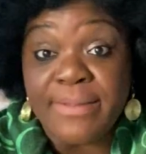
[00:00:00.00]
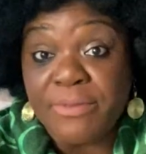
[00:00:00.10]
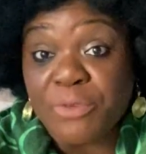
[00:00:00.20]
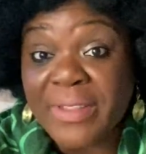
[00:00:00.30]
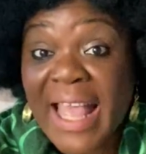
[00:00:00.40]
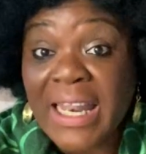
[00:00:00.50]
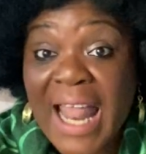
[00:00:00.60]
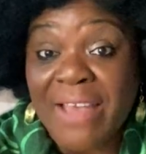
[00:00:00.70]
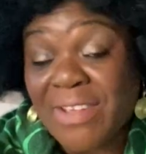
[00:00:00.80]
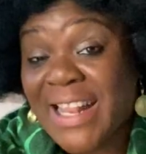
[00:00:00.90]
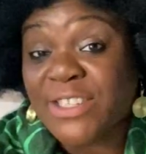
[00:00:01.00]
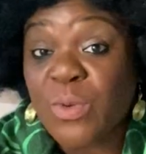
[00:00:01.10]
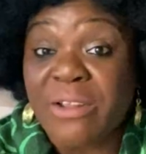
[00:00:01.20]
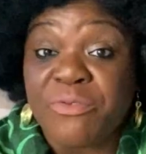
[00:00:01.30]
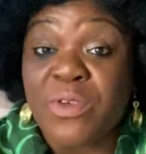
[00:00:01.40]
for their life, and that's
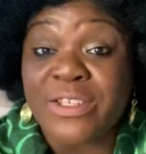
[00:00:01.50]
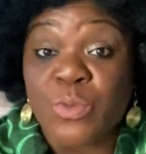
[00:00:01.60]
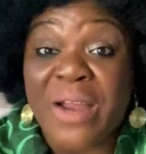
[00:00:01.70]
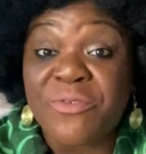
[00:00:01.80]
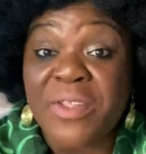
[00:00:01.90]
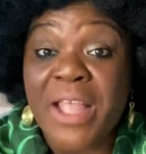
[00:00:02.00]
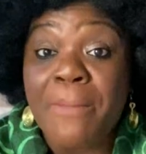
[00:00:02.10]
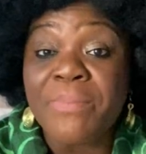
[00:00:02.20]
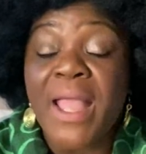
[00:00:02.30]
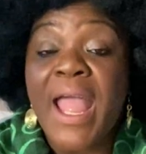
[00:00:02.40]
what they feel is right for them,